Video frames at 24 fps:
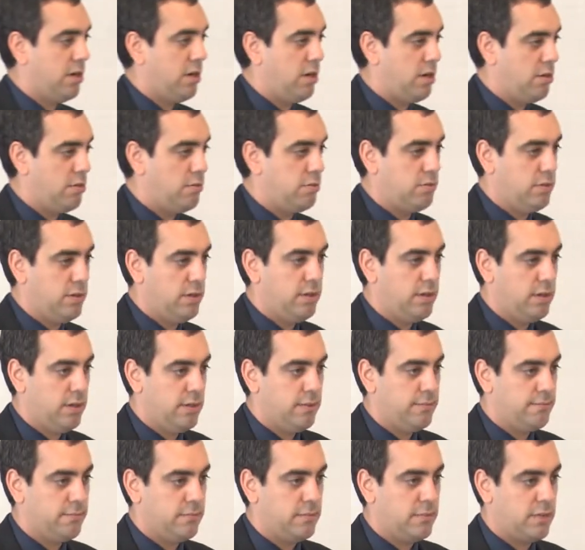O
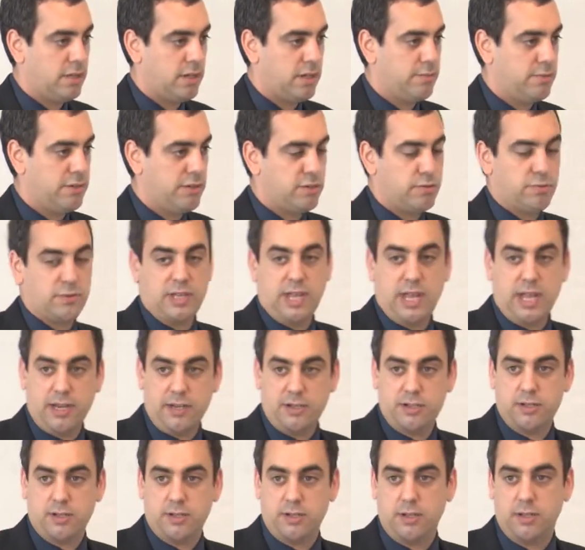commutes with
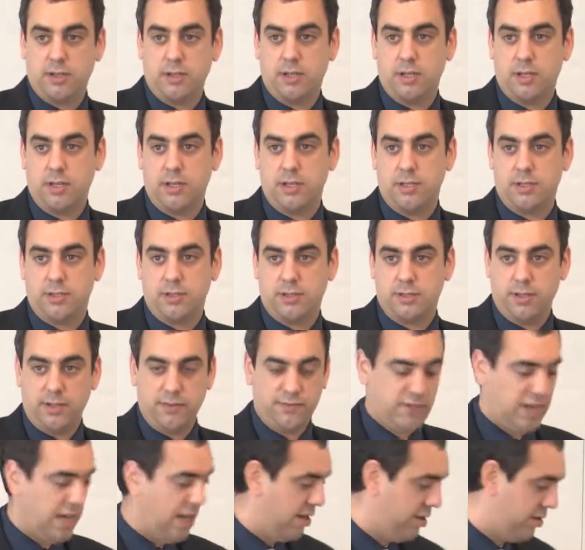H, and it's, it
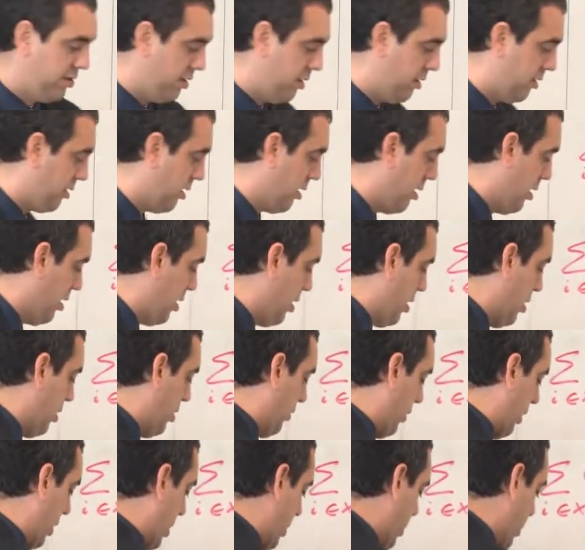vanishes,
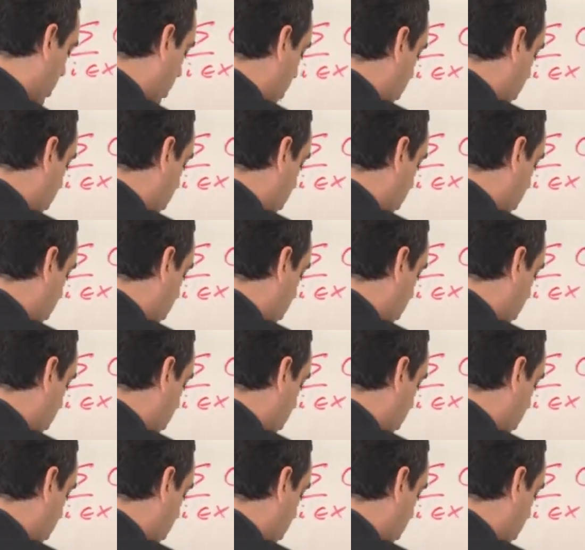okay?